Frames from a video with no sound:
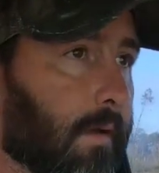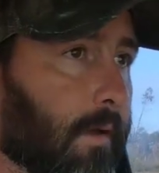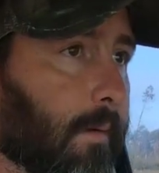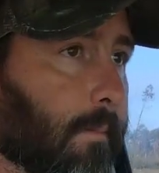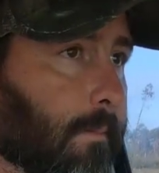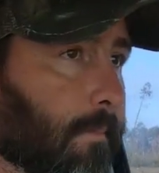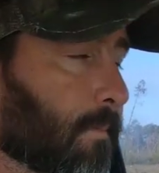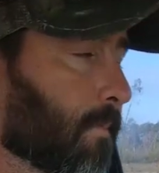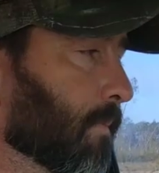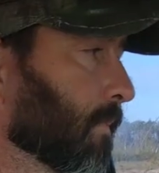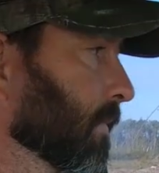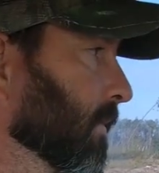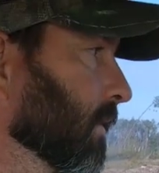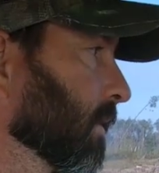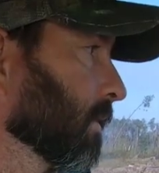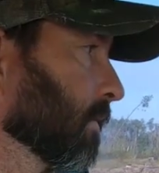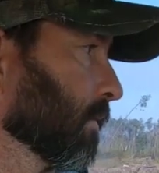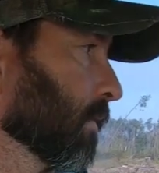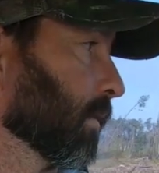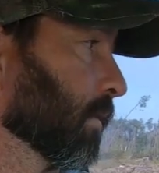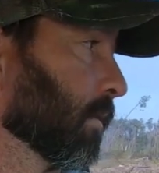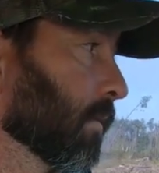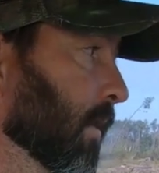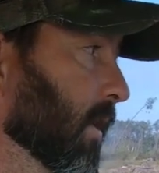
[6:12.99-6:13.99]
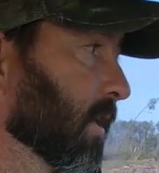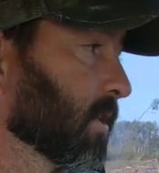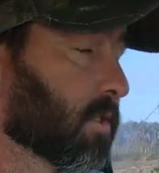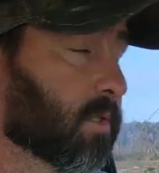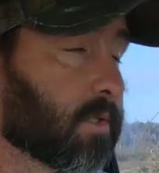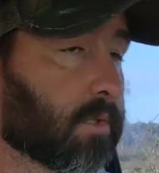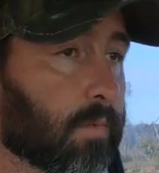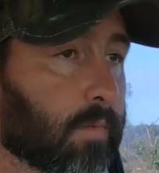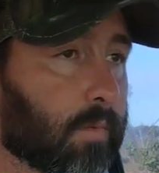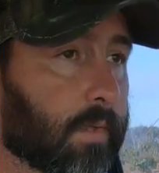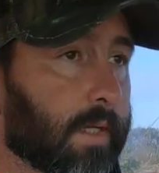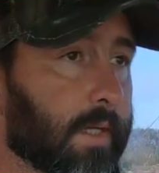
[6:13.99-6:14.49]
up for the
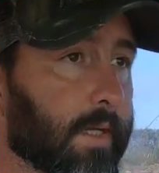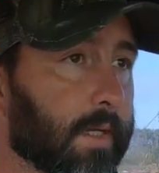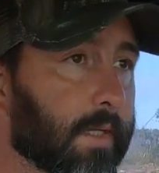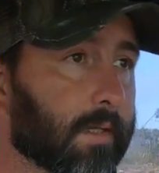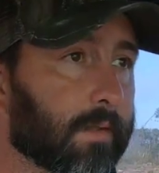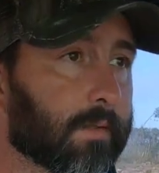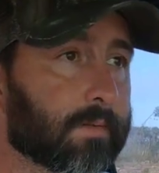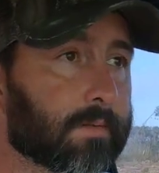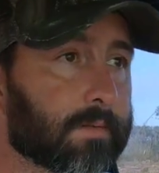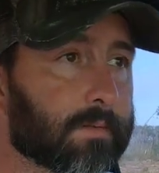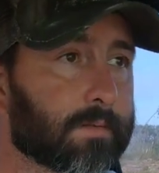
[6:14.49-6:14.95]
rest of the week.